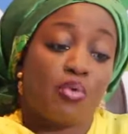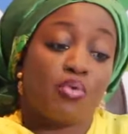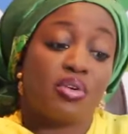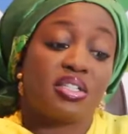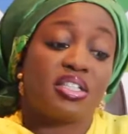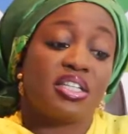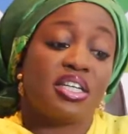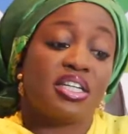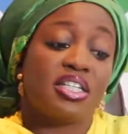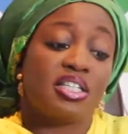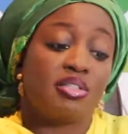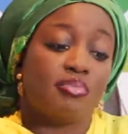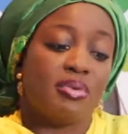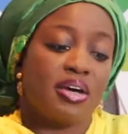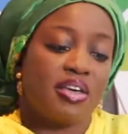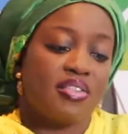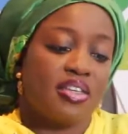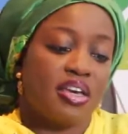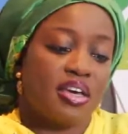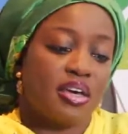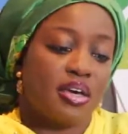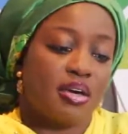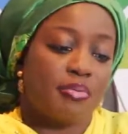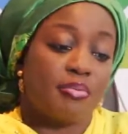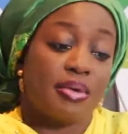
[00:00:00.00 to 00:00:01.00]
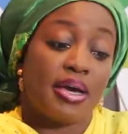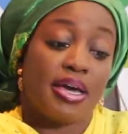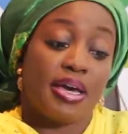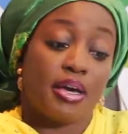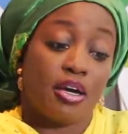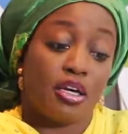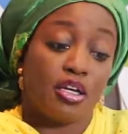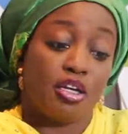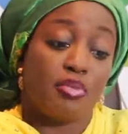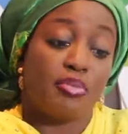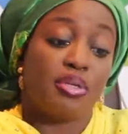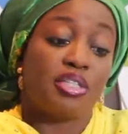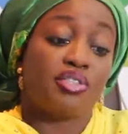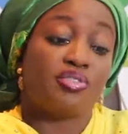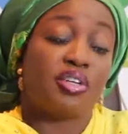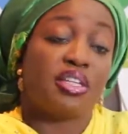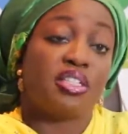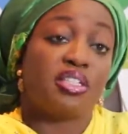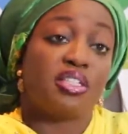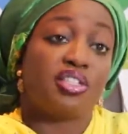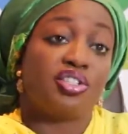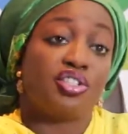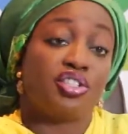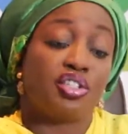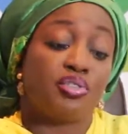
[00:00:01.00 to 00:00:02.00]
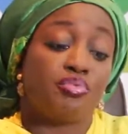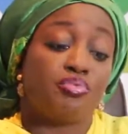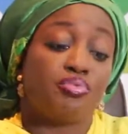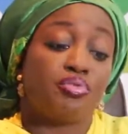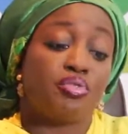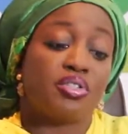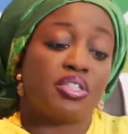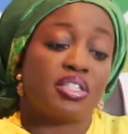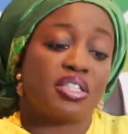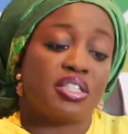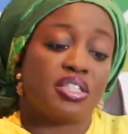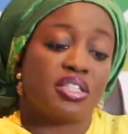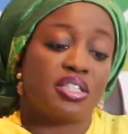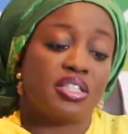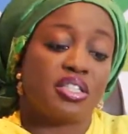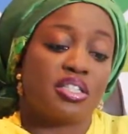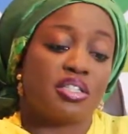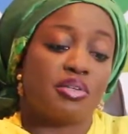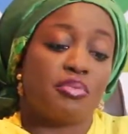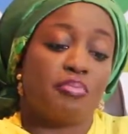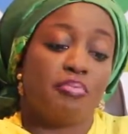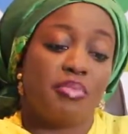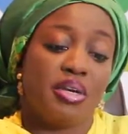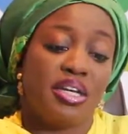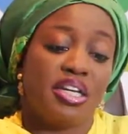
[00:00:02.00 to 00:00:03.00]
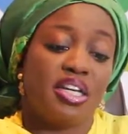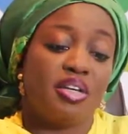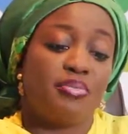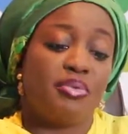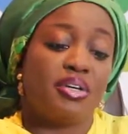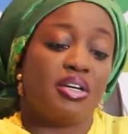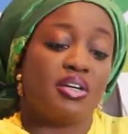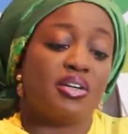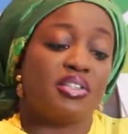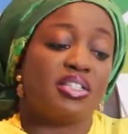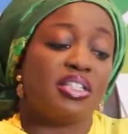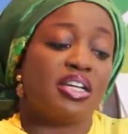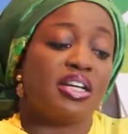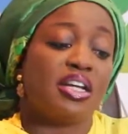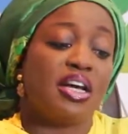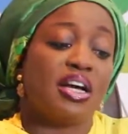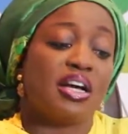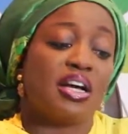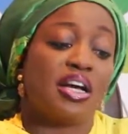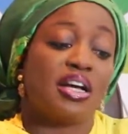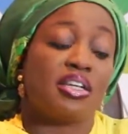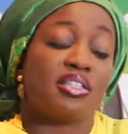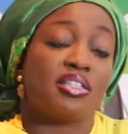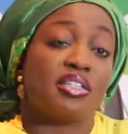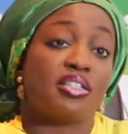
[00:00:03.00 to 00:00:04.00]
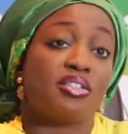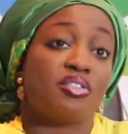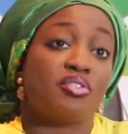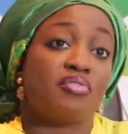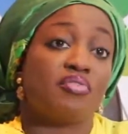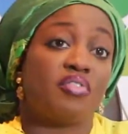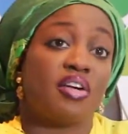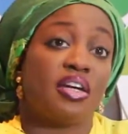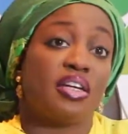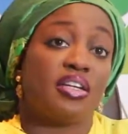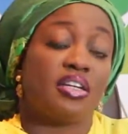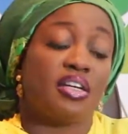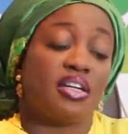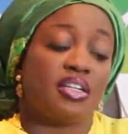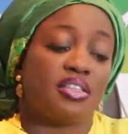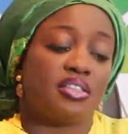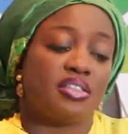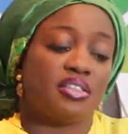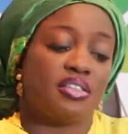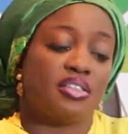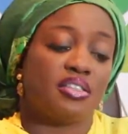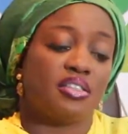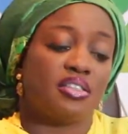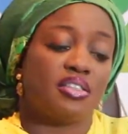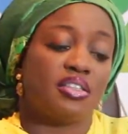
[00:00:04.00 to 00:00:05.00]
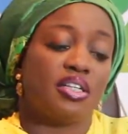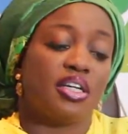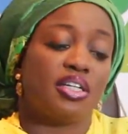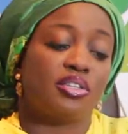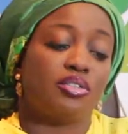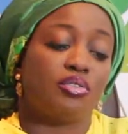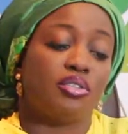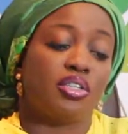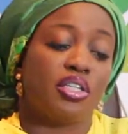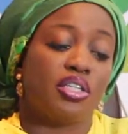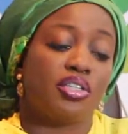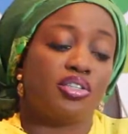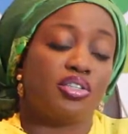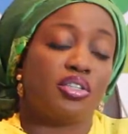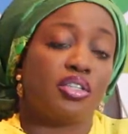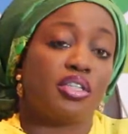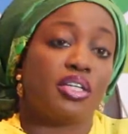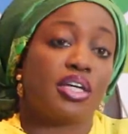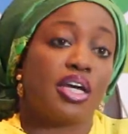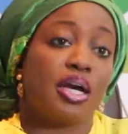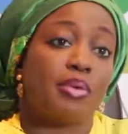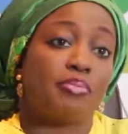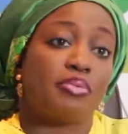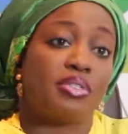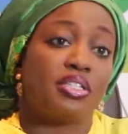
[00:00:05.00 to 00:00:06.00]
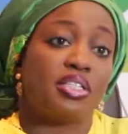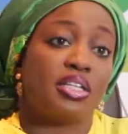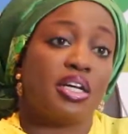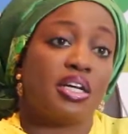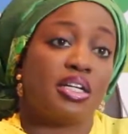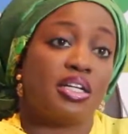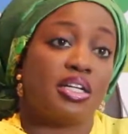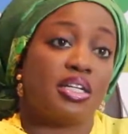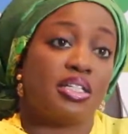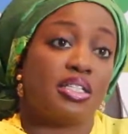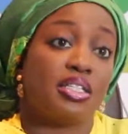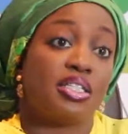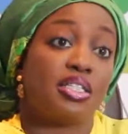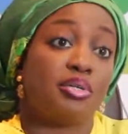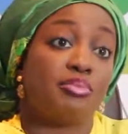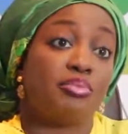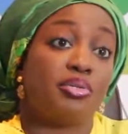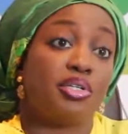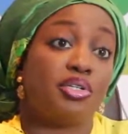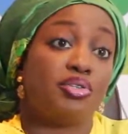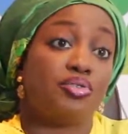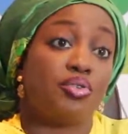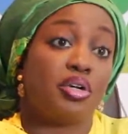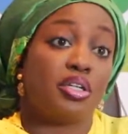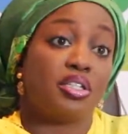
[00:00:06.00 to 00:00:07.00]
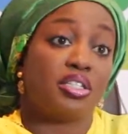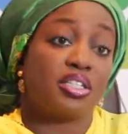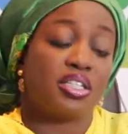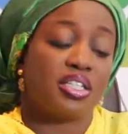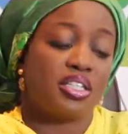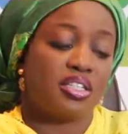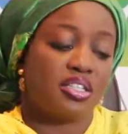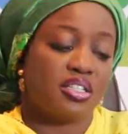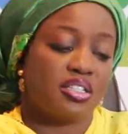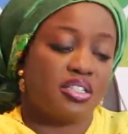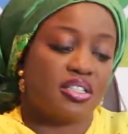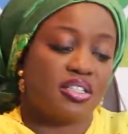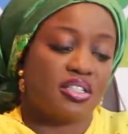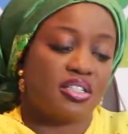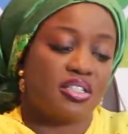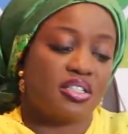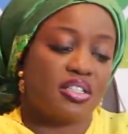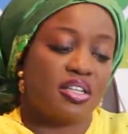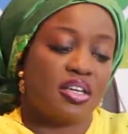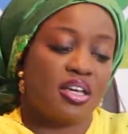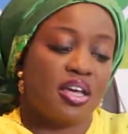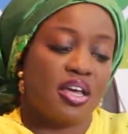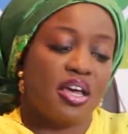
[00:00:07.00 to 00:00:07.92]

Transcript: are worst hit by economic transition processes, mainly because they lack access to finance, education, capital, and entrepreneurial skills.